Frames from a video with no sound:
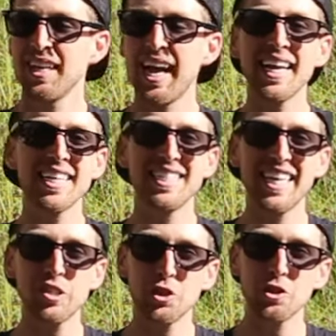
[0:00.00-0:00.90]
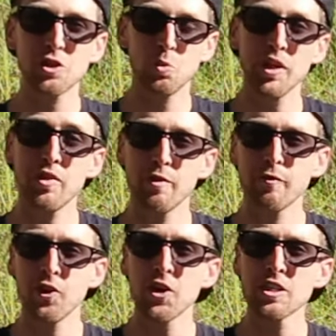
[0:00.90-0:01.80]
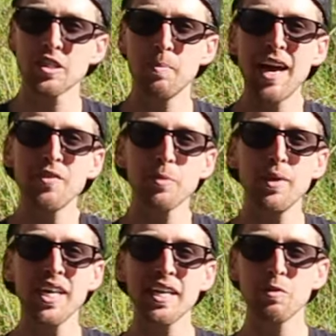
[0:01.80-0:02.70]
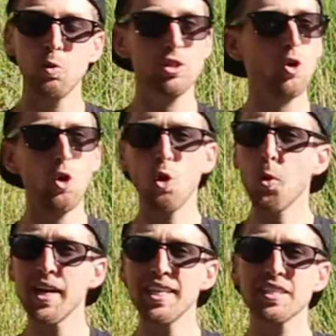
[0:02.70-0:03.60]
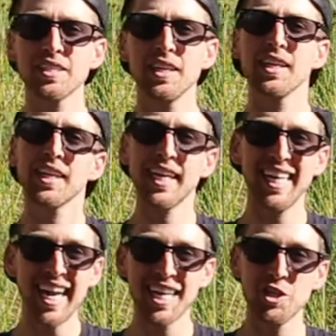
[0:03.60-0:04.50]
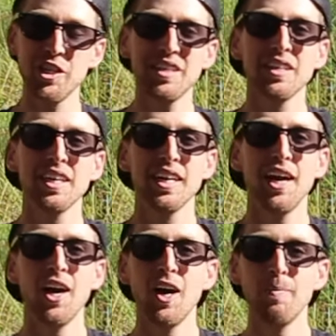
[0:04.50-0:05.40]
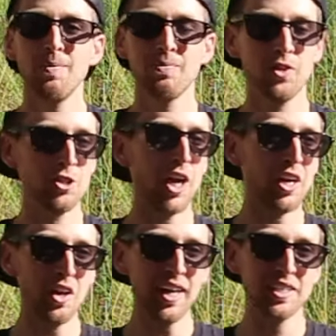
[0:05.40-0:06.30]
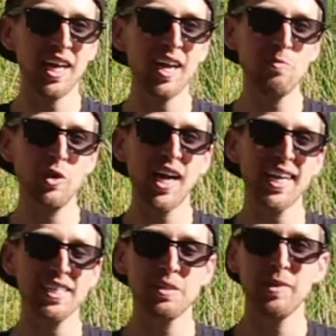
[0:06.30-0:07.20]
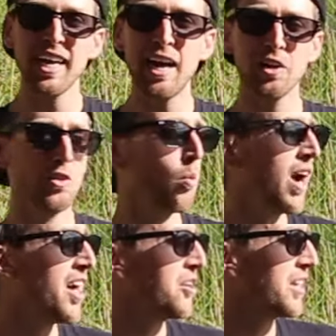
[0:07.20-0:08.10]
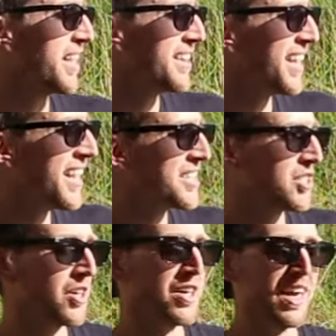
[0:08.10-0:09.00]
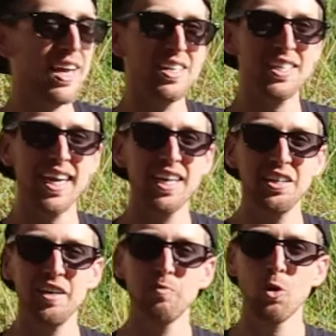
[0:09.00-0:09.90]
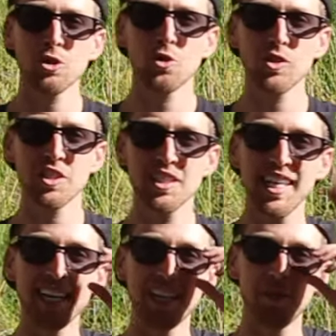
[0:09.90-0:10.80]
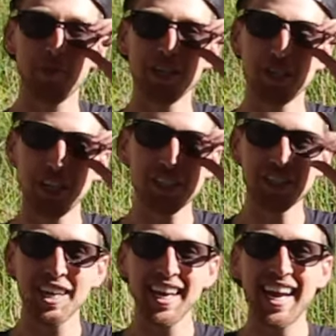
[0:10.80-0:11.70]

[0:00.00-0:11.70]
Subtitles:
I guess, issues with the first Mavic Mini was always connection. There's not a lot of time when I get to be out in the wild like this, or I kind of live more towards the city and the beaches.